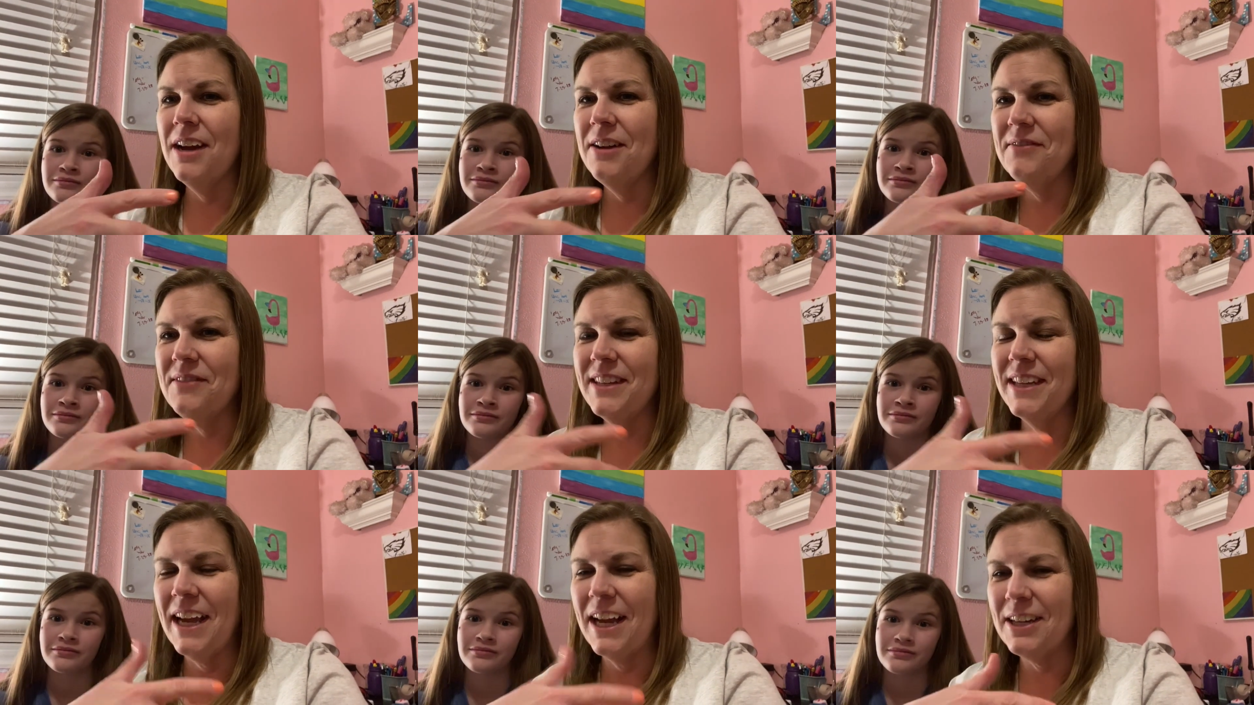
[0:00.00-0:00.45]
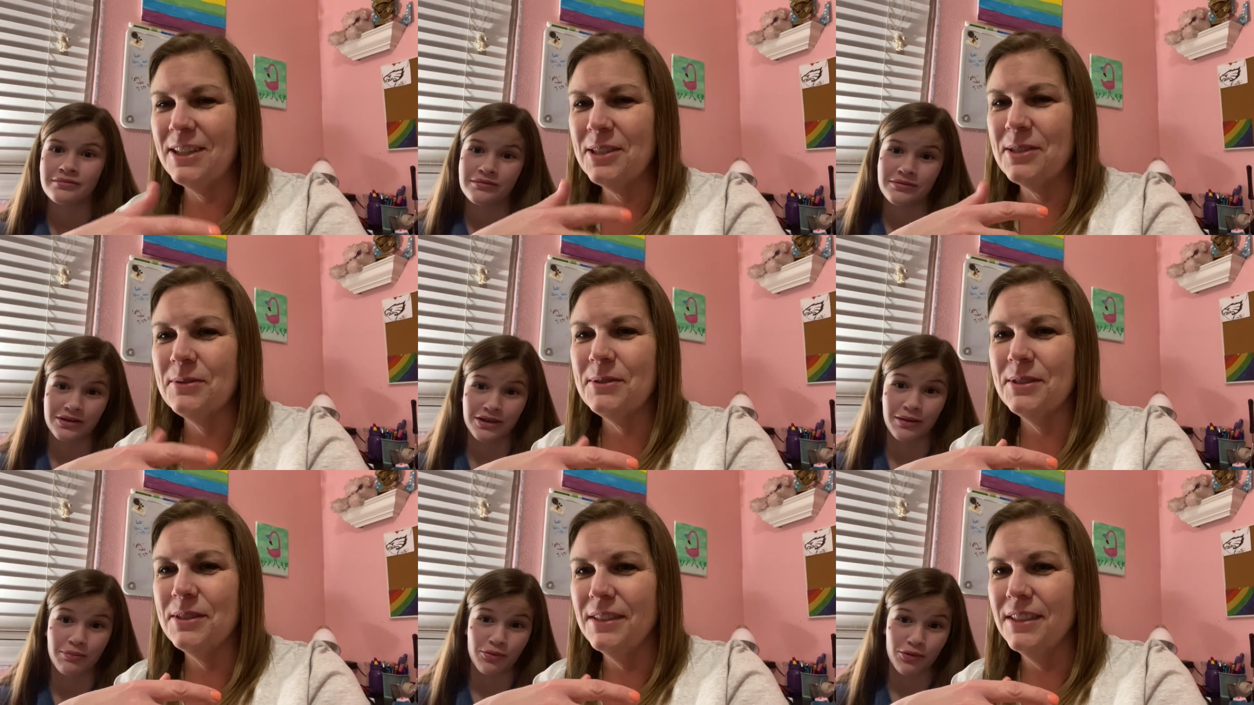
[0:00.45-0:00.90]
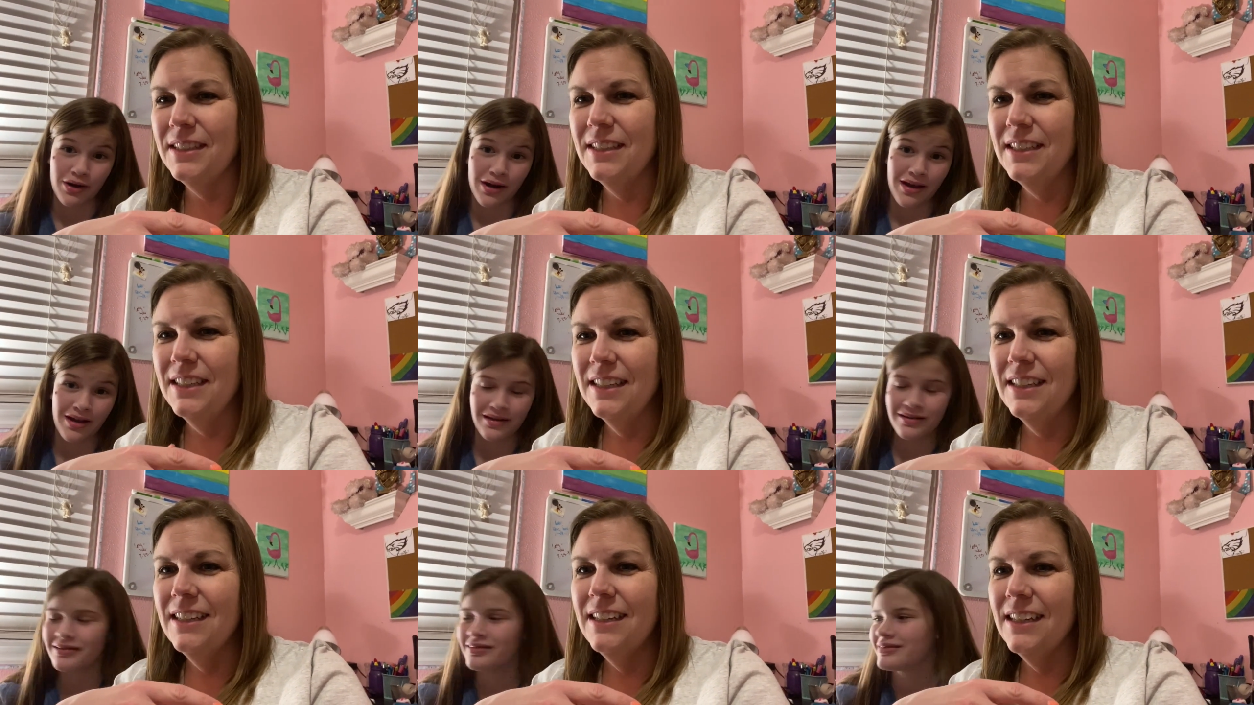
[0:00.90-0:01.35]
Speaker 1: have the actual the
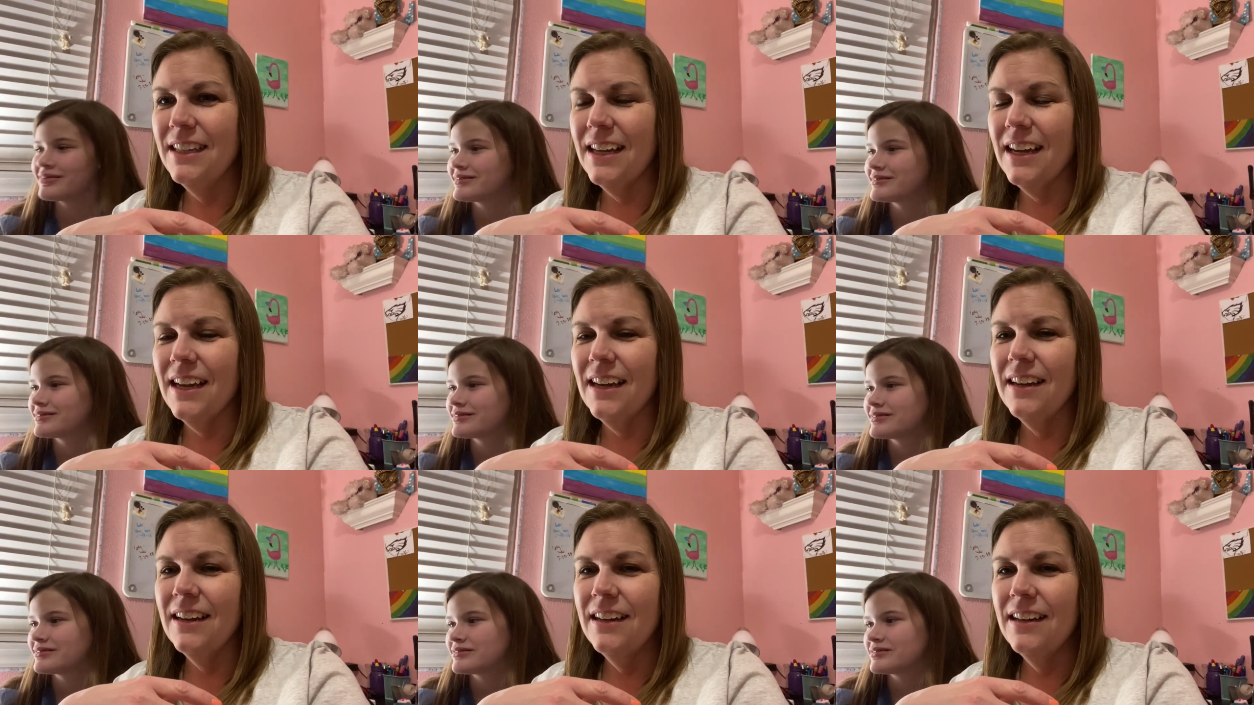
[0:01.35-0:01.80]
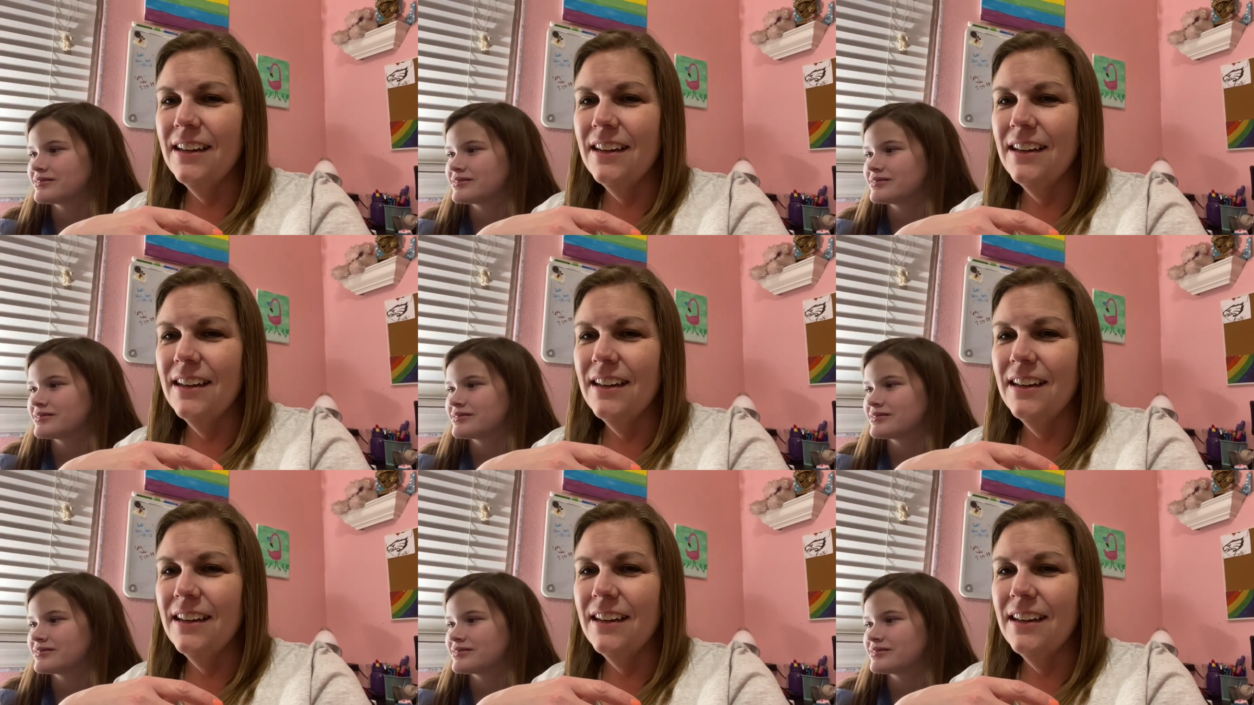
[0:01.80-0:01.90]
bread. Yeah.